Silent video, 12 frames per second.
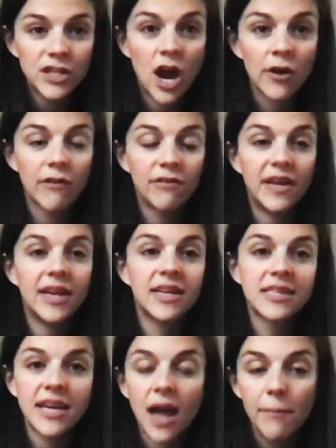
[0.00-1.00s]
photography
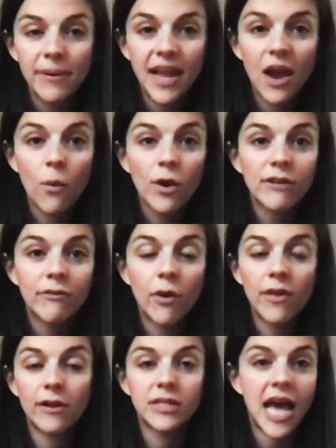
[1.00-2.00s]
because the company I worked
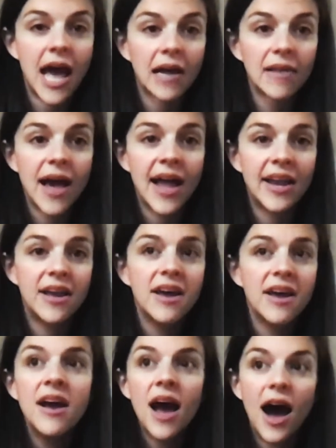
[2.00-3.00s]
for, their
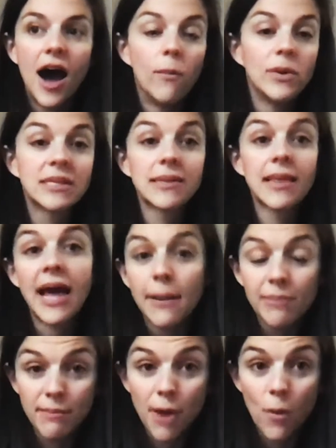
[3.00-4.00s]
tagline was light
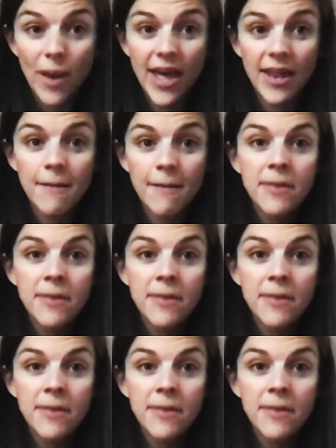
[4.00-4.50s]
up the moment.